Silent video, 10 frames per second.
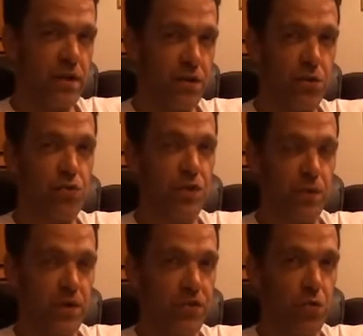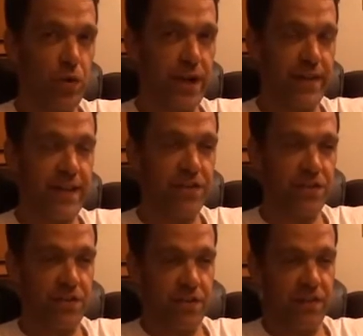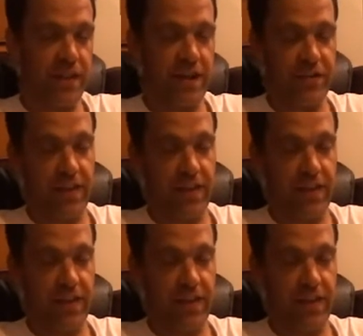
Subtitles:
use it once a week. That's the thing,